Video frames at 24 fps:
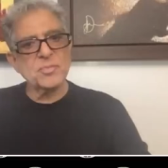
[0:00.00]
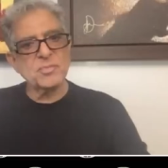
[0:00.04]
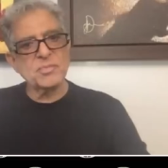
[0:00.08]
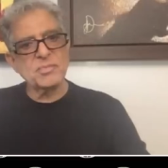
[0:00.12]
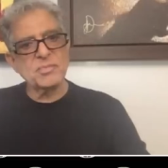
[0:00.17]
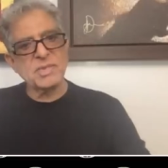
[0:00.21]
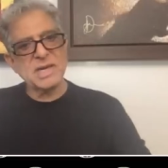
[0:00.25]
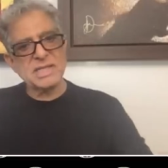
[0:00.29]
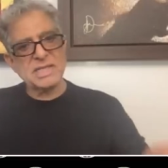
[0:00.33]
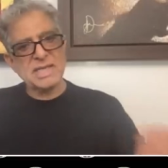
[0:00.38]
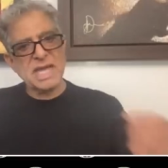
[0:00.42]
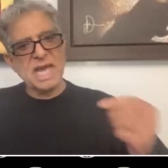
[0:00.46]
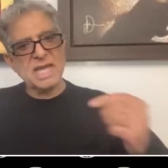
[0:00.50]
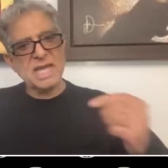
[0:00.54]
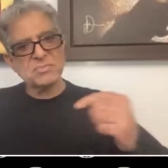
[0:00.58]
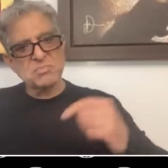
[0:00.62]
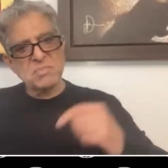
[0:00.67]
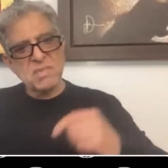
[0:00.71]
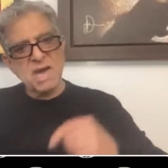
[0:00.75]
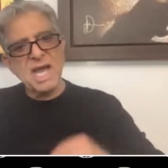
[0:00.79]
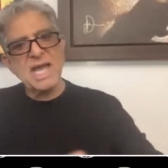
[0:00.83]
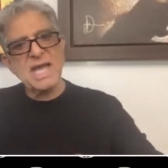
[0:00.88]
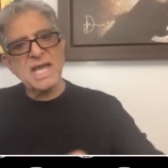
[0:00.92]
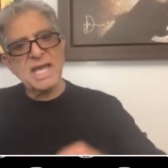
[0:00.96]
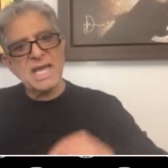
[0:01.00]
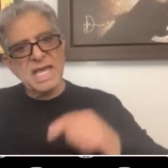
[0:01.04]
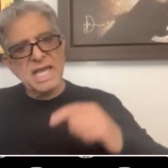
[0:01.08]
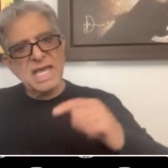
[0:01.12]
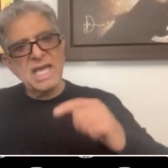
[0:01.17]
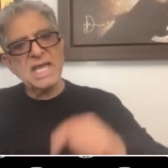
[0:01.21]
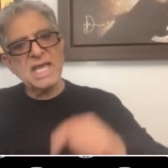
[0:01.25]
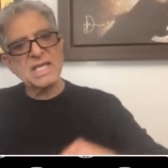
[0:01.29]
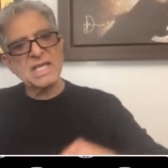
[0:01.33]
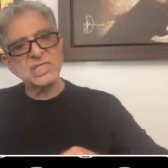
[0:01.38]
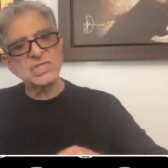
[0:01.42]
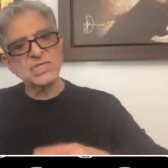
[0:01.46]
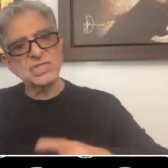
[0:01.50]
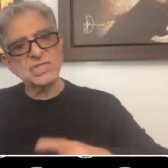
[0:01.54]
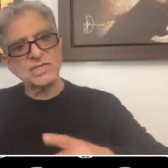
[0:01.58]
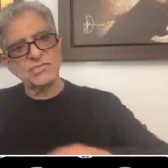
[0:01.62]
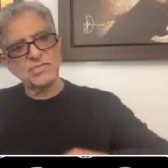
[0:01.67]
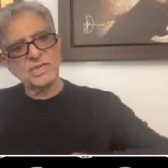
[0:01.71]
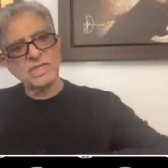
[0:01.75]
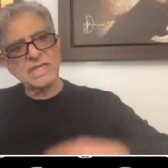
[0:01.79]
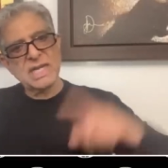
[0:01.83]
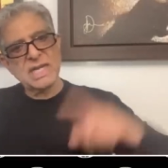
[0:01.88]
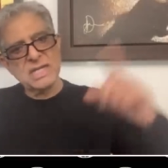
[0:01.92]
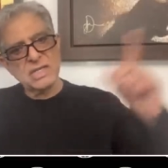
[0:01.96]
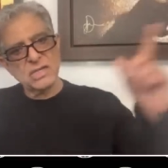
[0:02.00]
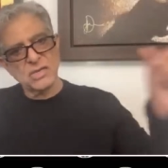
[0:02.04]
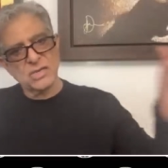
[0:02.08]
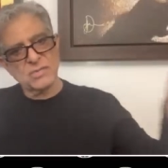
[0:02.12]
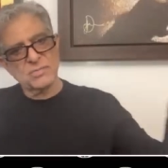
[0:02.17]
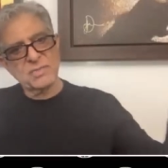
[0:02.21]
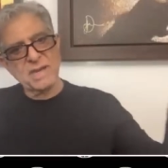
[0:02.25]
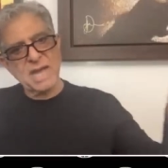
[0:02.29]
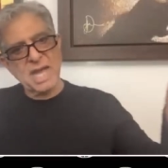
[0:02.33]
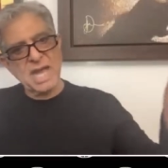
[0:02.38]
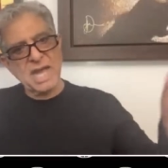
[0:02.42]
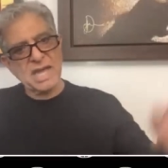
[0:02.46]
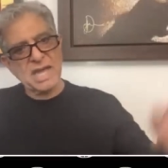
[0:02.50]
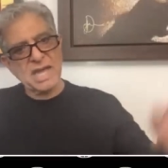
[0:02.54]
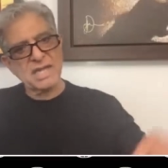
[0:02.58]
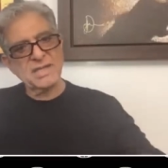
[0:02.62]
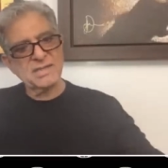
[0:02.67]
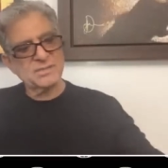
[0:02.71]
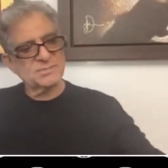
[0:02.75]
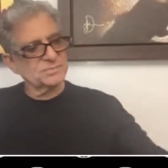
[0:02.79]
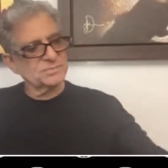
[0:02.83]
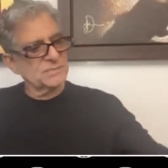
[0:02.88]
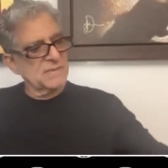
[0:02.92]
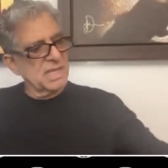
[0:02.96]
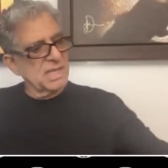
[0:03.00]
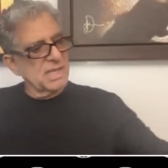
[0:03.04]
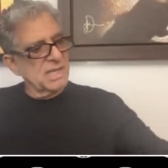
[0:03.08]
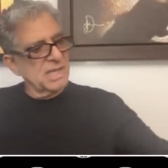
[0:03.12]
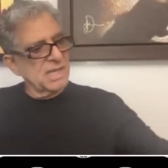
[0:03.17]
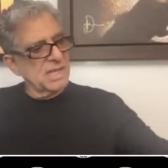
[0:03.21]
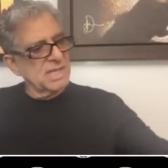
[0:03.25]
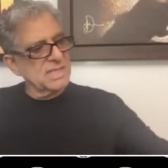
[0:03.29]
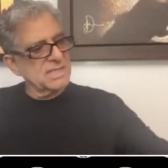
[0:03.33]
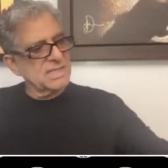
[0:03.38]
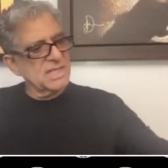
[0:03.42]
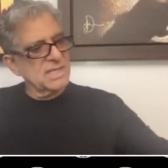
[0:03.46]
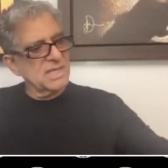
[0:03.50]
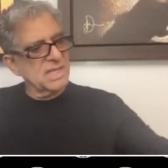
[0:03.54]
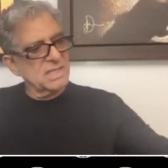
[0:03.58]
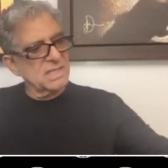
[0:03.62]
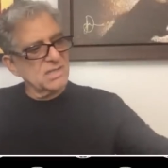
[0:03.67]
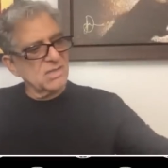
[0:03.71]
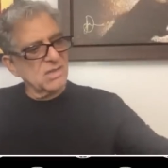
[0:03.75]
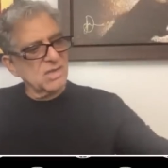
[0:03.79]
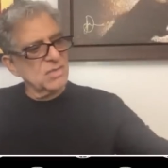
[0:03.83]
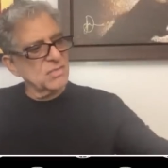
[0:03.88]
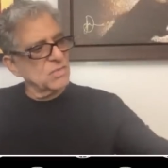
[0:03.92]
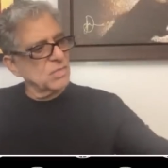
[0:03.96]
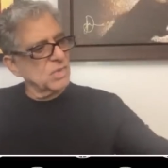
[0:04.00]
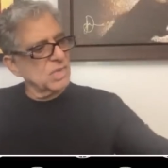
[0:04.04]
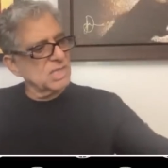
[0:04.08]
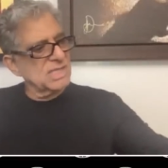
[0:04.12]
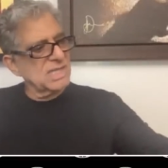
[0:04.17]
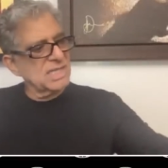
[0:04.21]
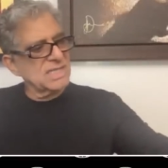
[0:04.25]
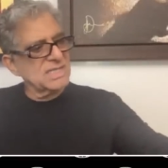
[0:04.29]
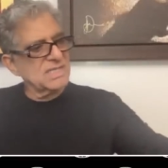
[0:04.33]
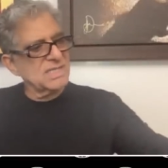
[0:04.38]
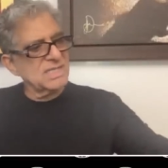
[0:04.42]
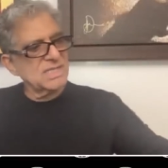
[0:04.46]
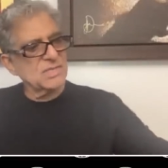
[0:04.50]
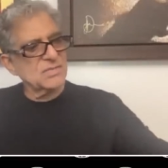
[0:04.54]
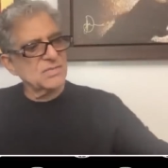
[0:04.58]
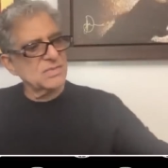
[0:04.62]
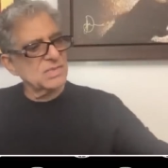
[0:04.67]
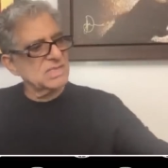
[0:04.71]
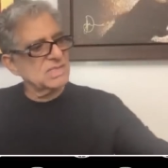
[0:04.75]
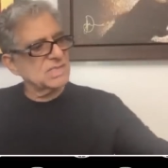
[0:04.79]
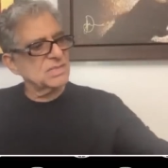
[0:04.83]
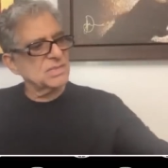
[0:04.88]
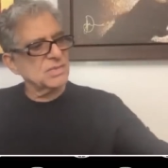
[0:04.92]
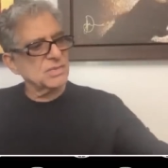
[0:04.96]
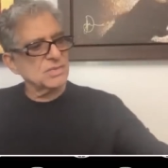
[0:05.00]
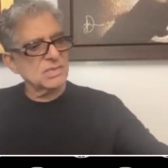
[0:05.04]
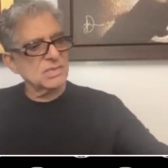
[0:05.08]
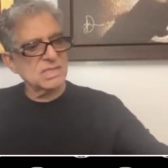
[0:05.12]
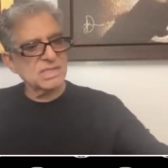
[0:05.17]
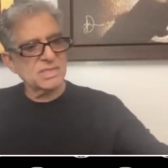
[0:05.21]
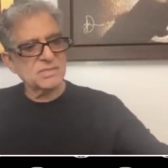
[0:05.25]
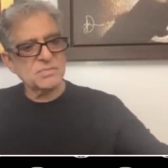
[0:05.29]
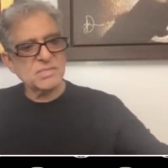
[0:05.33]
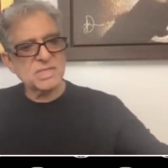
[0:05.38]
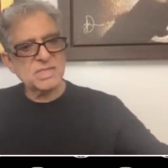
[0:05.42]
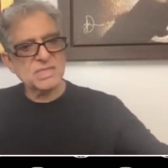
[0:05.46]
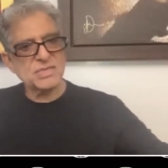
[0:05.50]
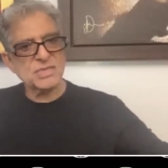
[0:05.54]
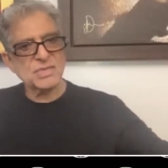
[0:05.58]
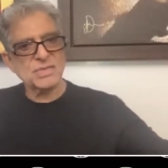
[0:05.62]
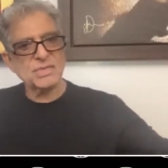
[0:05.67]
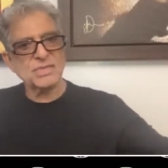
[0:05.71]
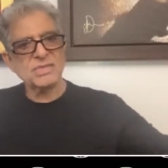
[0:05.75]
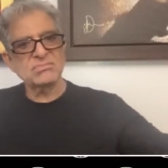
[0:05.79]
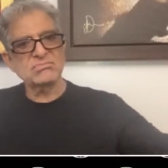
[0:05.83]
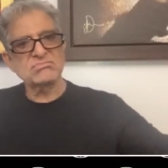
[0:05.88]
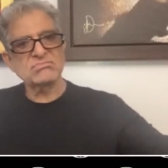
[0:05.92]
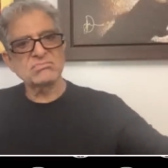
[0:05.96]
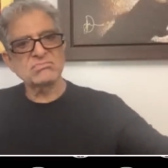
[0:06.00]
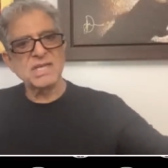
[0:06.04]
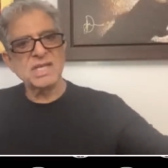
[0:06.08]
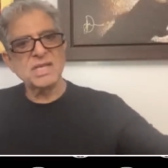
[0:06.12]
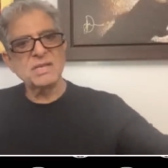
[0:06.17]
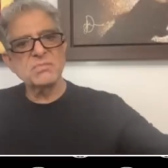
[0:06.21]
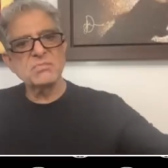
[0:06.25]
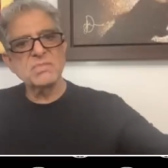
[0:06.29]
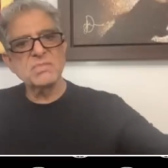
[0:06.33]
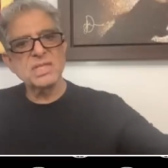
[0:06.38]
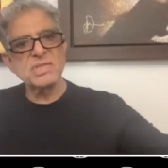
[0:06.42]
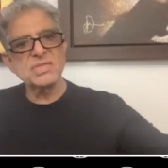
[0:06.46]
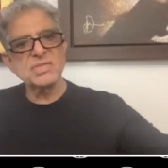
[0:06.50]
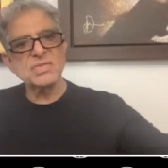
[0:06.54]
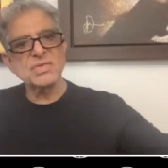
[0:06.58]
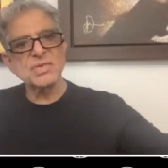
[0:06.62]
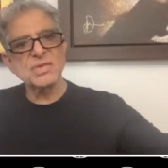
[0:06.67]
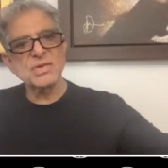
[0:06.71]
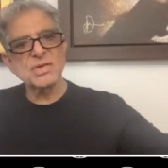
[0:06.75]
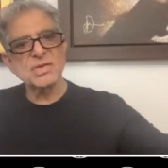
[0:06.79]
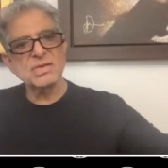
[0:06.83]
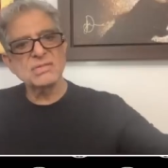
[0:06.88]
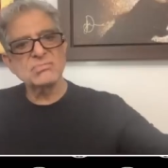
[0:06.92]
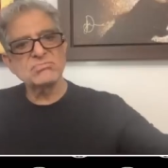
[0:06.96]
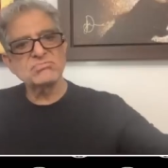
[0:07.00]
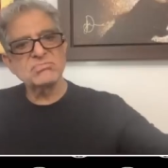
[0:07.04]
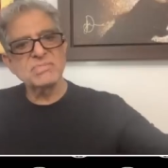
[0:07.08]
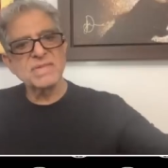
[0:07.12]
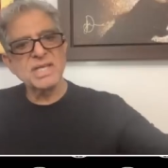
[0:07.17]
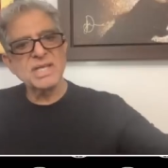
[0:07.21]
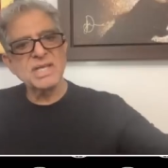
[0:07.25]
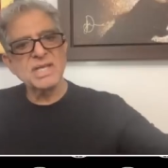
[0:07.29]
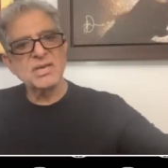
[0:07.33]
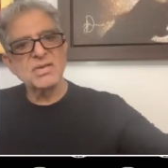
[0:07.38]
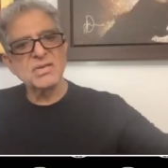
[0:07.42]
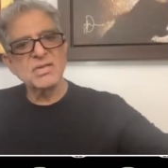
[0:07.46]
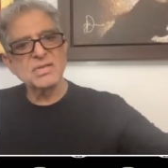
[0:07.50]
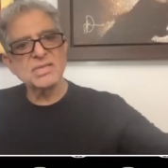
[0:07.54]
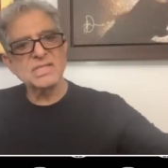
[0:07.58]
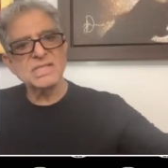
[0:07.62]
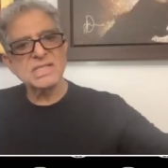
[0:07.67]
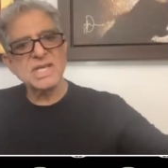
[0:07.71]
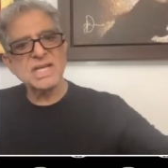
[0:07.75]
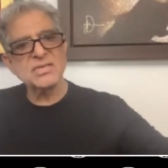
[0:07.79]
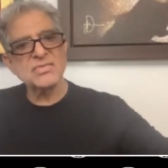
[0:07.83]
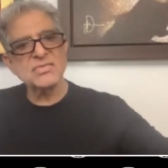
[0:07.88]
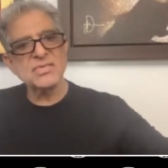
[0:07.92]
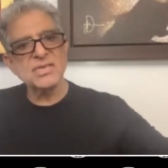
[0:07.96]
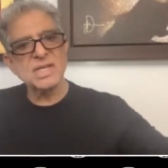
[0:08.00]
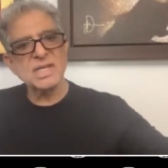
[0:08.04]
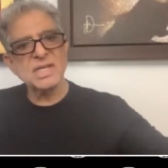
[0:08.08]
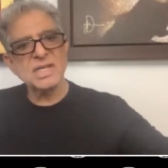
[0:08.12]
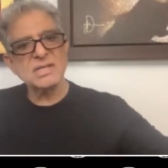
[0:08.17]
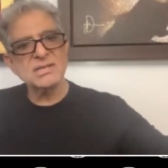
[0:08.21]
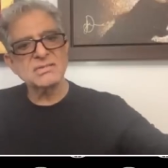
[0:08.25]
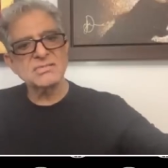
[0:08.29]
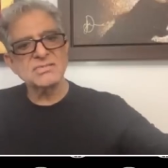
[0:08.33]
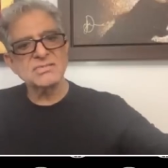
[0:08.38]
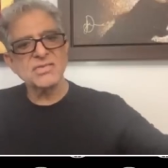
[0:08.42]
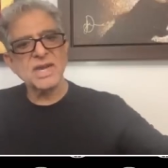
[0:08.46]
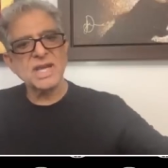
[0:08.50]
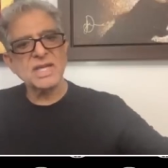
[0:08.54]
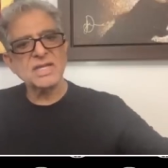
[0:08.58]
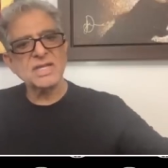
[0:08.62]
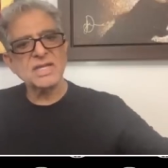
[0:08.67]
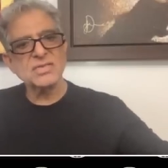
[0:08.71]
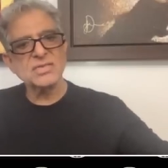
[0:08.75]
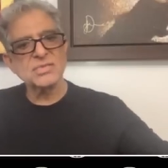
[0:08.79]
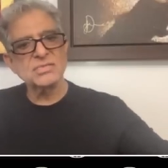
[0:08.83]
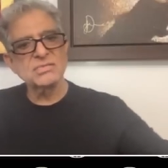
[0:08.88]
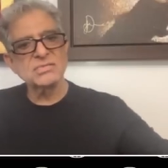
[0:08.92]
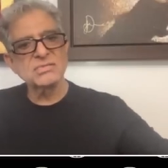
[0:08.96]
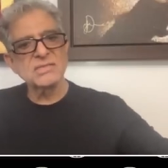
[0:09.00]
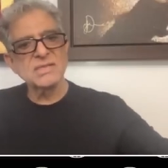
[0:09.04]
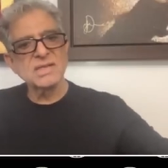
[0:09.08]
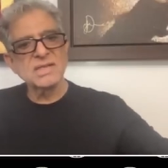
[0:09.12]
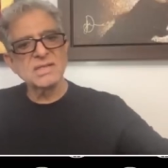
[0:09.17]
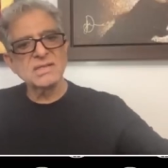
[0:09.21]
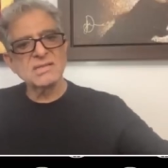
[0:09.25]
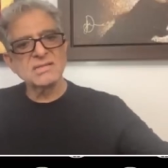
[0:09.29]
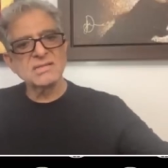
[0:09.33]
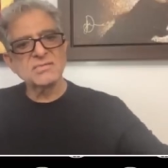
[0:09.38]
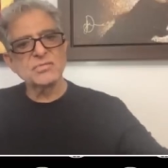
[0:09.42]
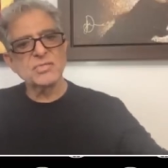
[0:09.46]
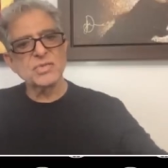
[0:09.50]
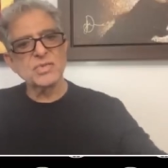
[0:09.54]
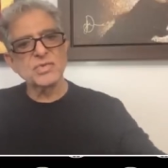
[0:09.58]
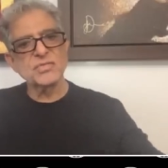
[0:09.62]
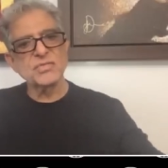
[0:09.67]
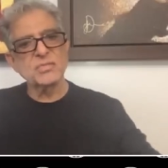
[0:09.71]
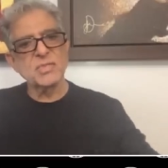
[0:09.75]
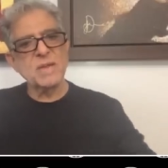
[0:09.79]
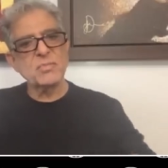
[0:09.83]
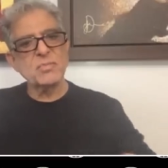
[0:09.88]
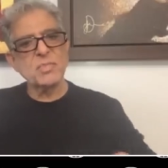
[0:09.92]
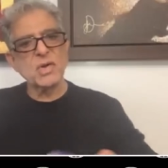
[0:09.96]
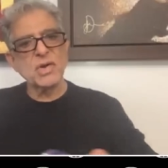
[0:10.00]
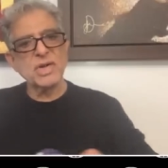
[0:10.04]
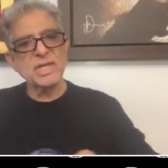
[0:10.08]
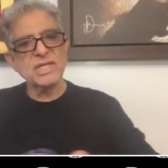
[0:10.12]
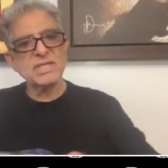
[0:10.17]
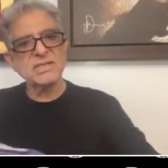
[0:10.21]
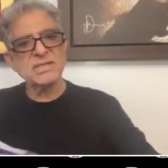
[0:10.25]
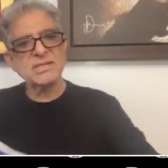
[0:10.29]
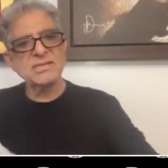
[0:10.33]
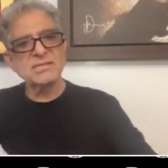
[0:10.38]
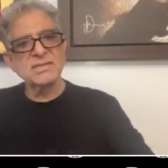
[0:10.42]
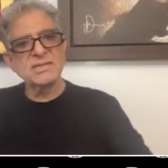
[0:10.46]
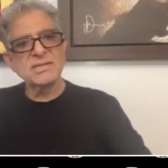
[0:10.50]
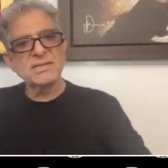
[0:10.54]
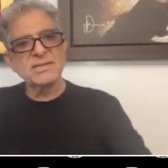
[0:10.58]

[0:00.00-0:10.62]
But at my age, when I look back, I think a lot of what I did was totally immature, egocentric, trying to prove my point.